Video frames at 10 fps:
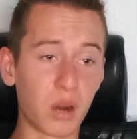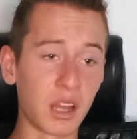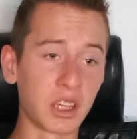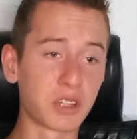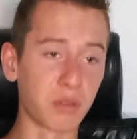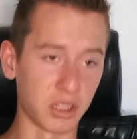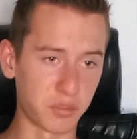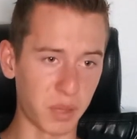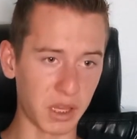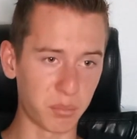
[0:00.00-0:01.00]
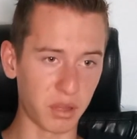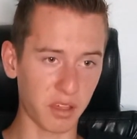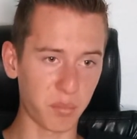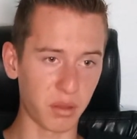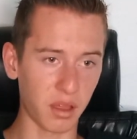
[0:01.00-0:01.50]
running
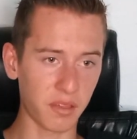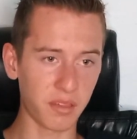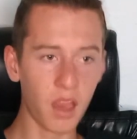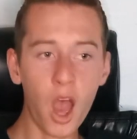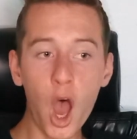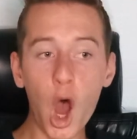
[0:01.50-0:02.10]
Crunchbang++